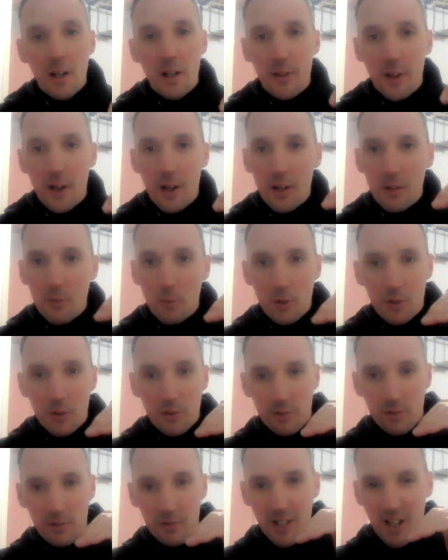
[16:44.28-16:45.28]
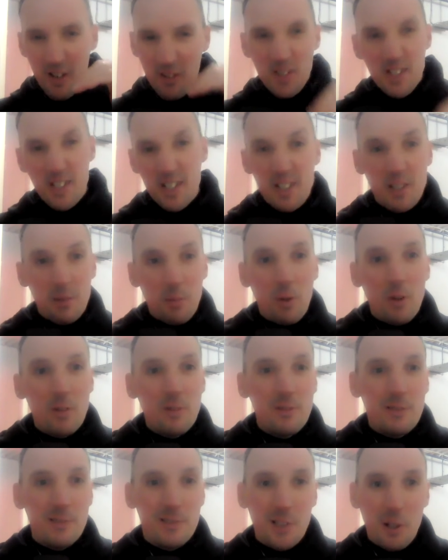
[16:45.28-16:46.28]
that was irresistible
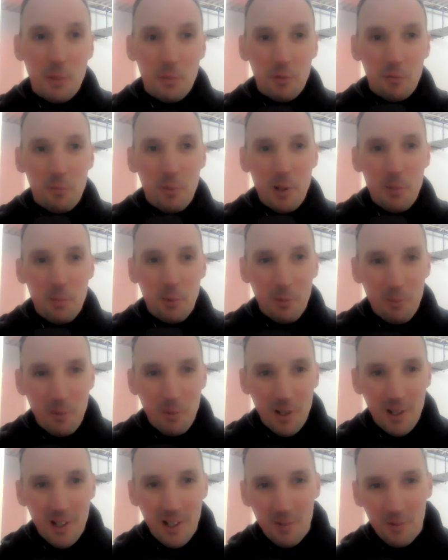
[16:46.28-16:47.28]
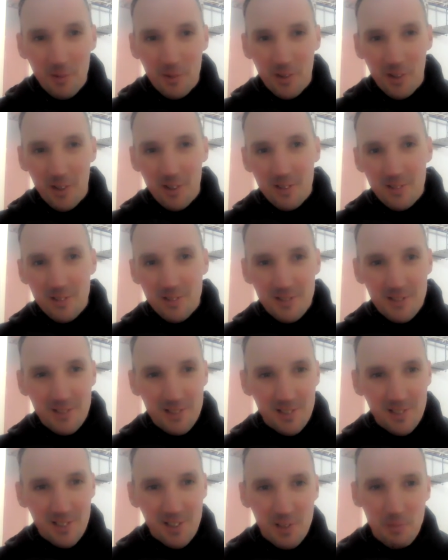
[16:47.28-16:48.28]
in terms of people being able to
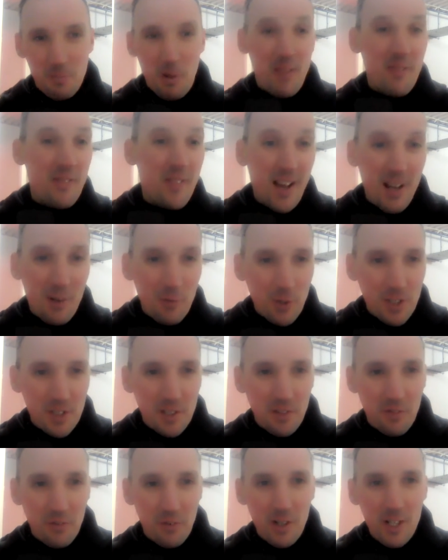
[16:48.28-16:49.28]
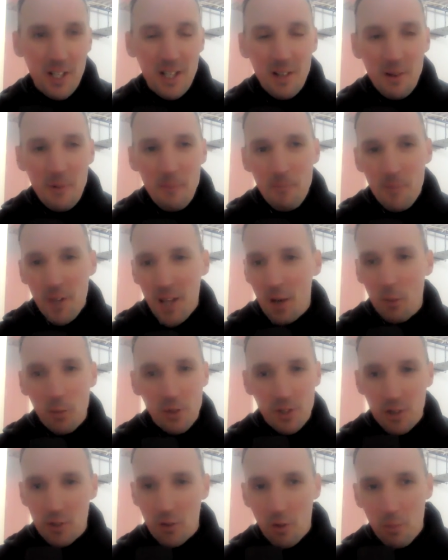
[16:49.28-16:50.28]
spend that risk-free. It
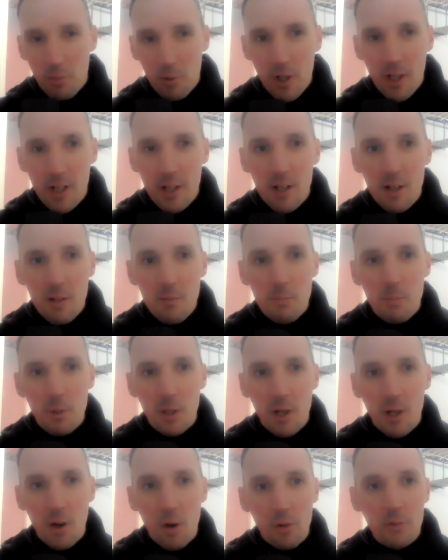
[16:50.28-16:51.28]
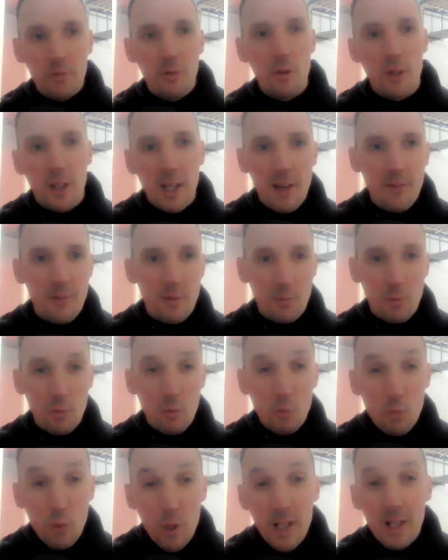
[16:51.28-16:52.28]
was a no-brainer, but it also gave them a
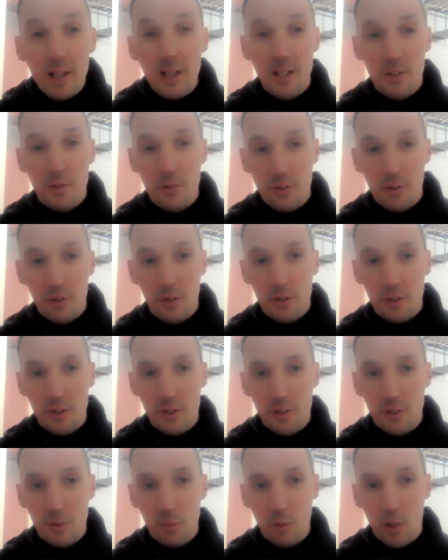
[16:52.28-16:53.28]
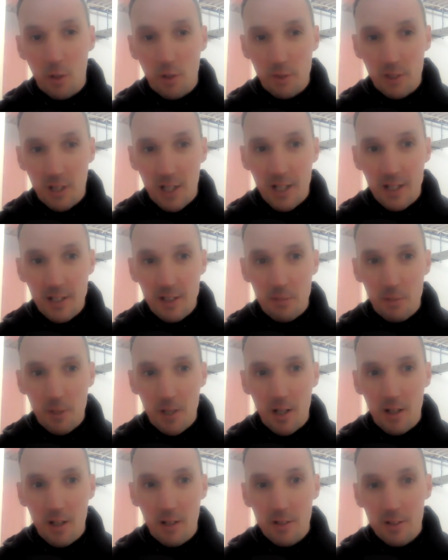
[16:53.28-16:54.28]
real introduction to what it was like to be
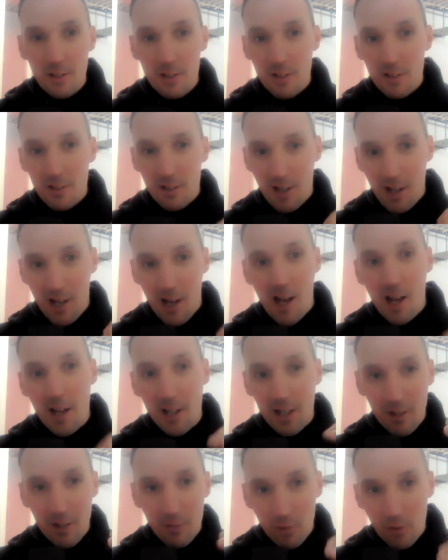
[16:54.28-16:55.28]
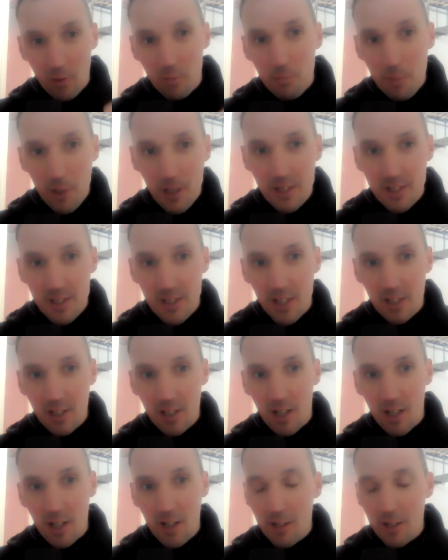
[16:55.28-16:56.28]
a high-level PT
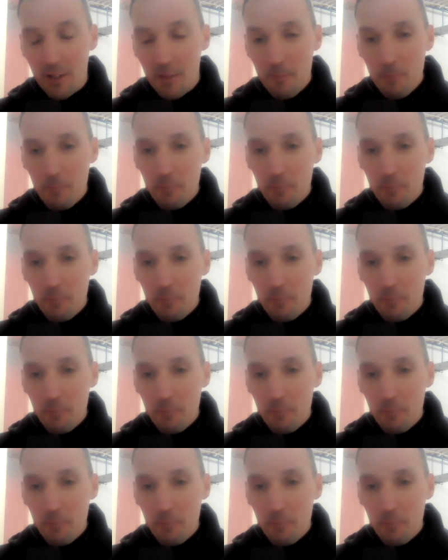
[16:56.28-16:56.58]
client.